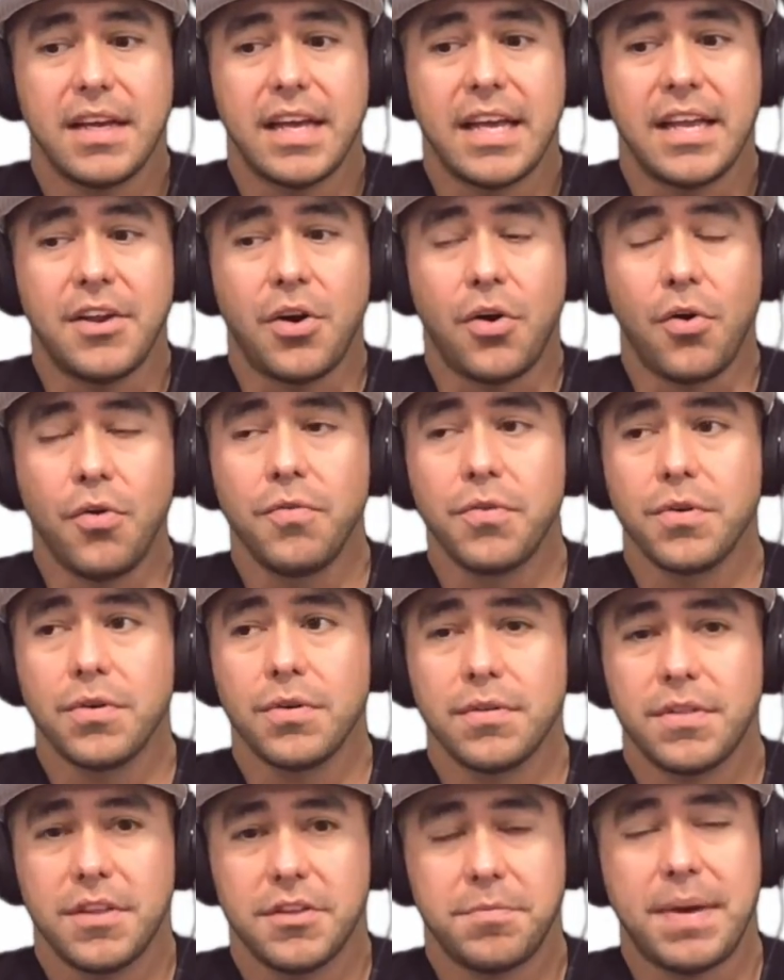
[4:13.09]

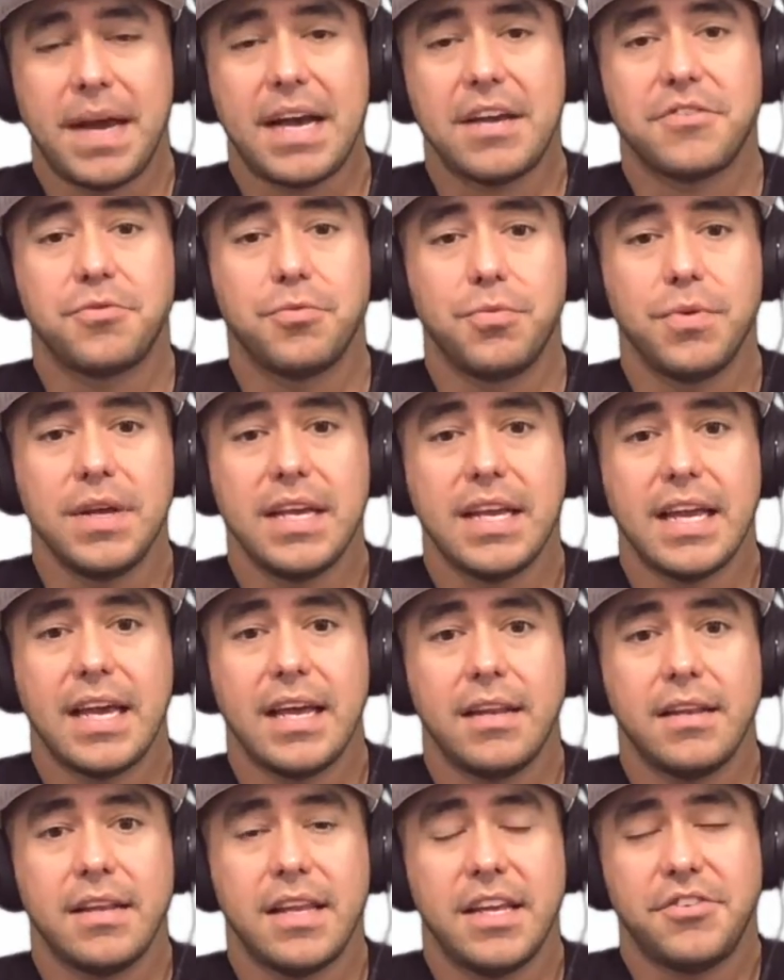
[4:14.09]
over this past
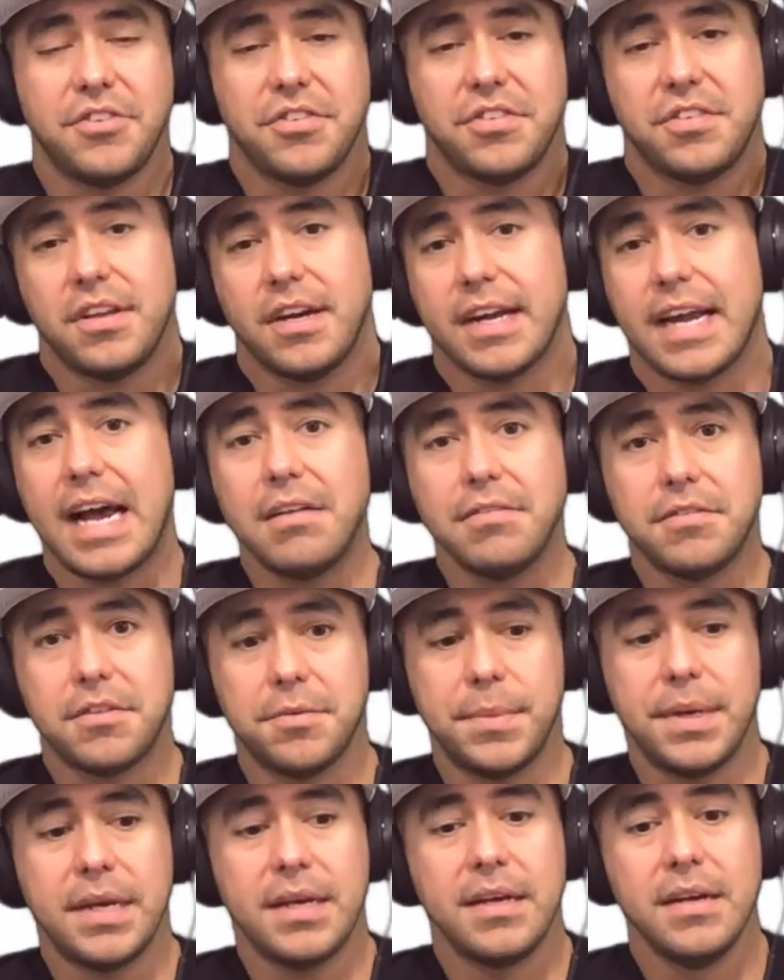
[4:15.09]
weekend, it just stuck out
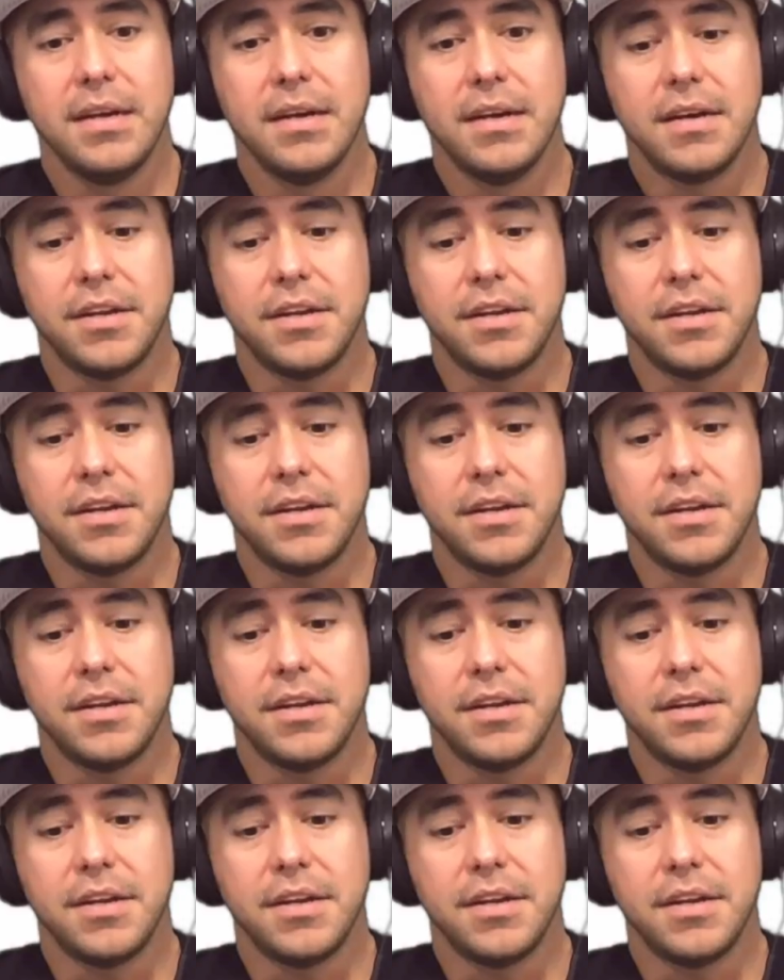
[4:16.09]
to me,